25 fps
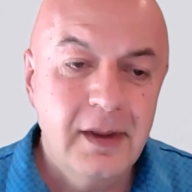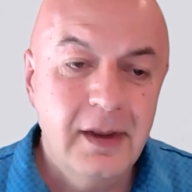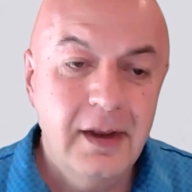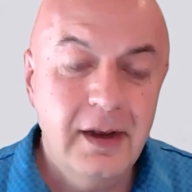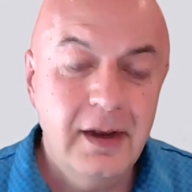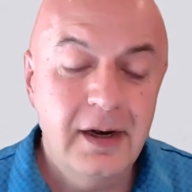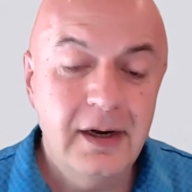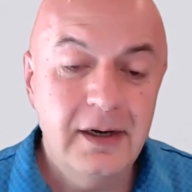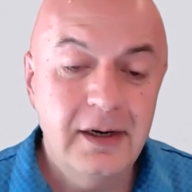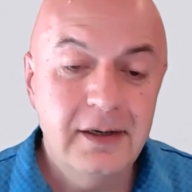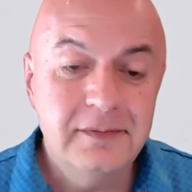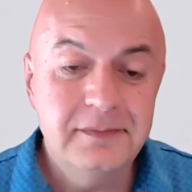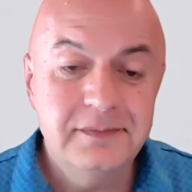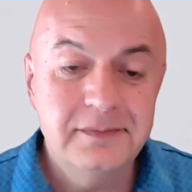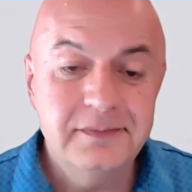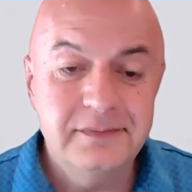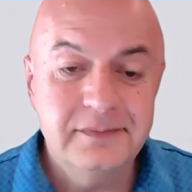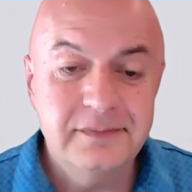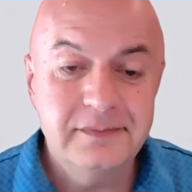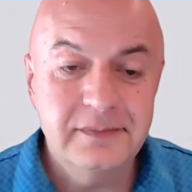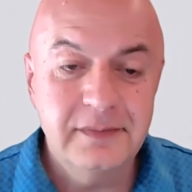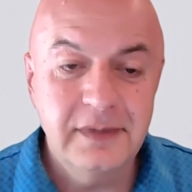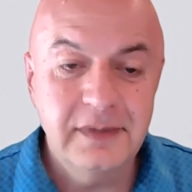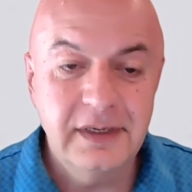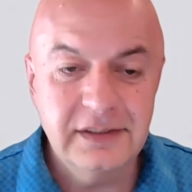I
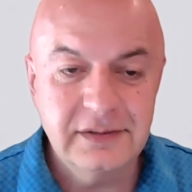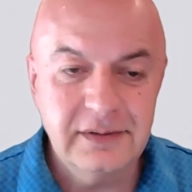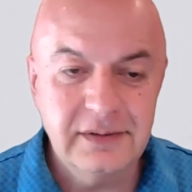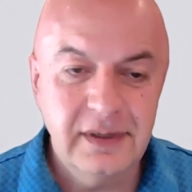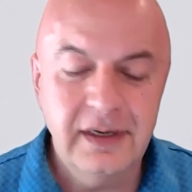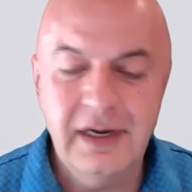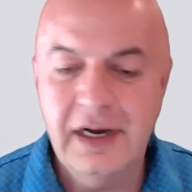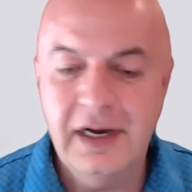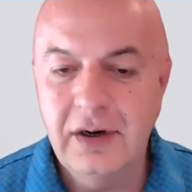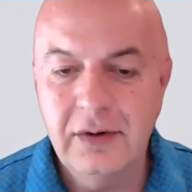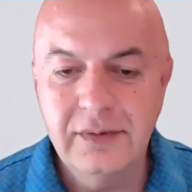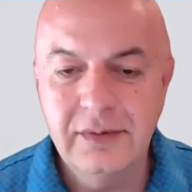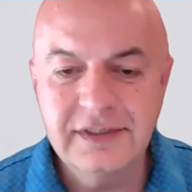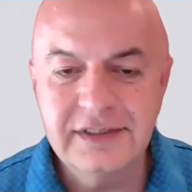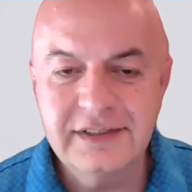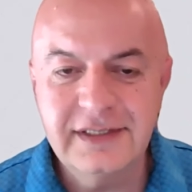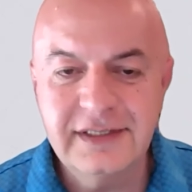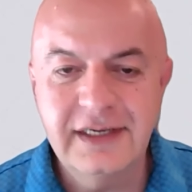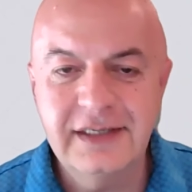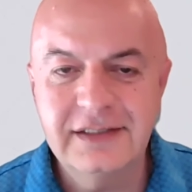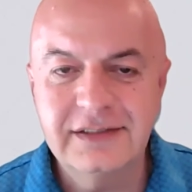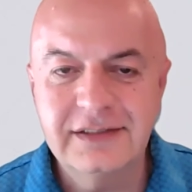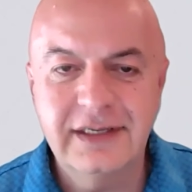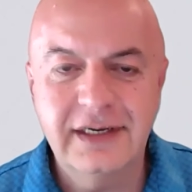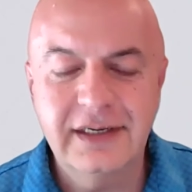always say
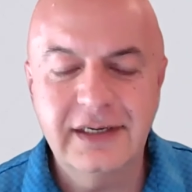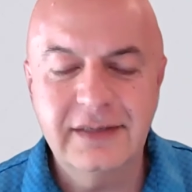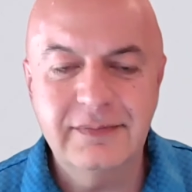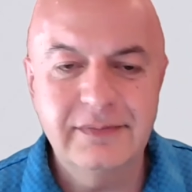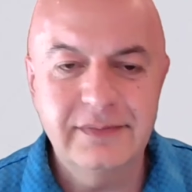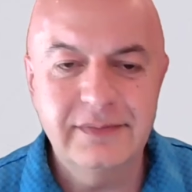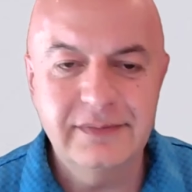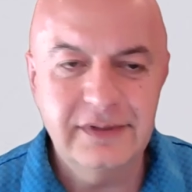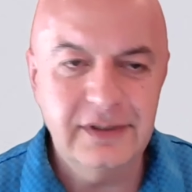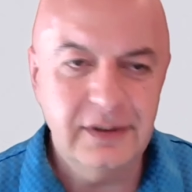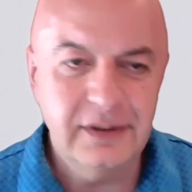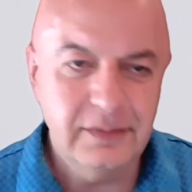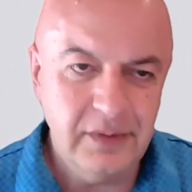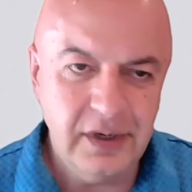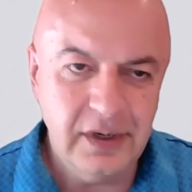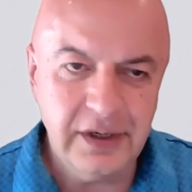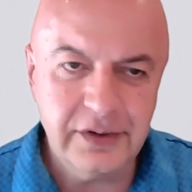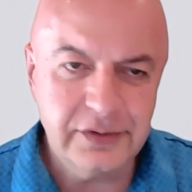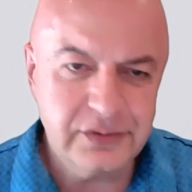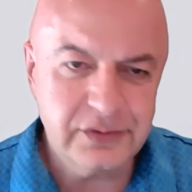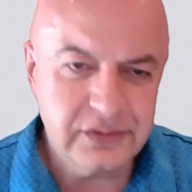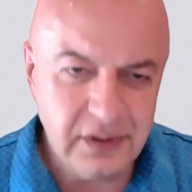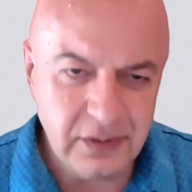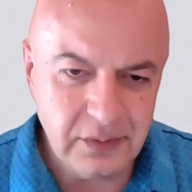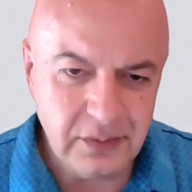it's like
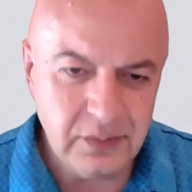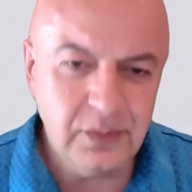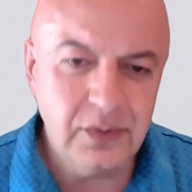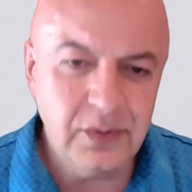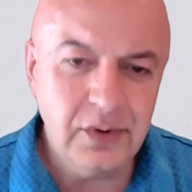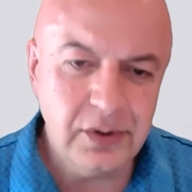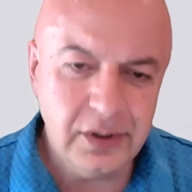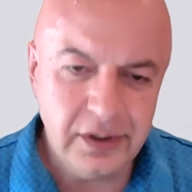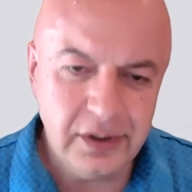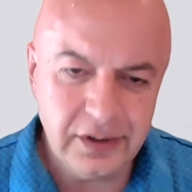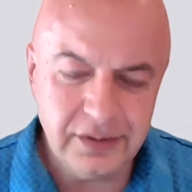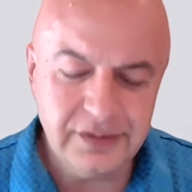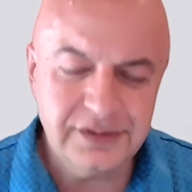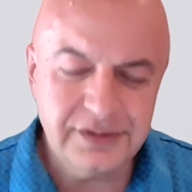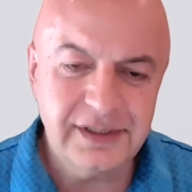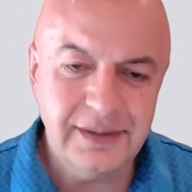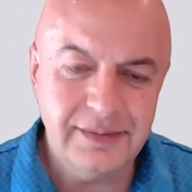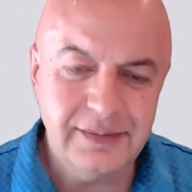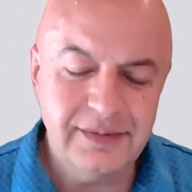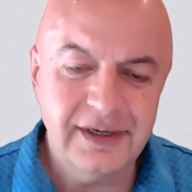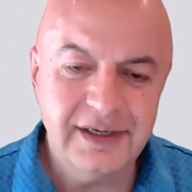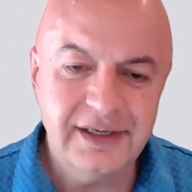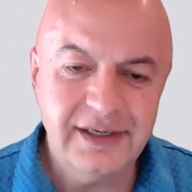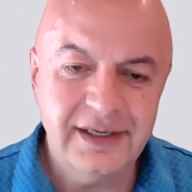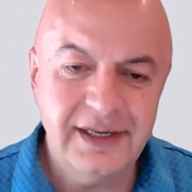Microsoft Word or something
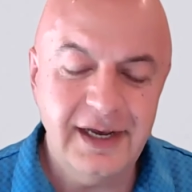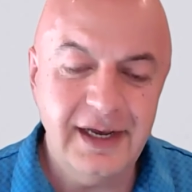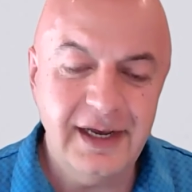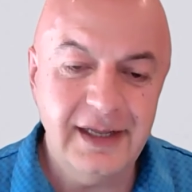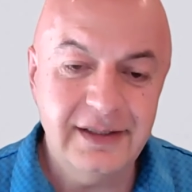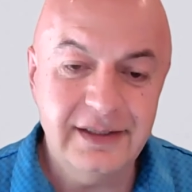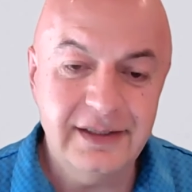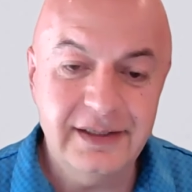like that.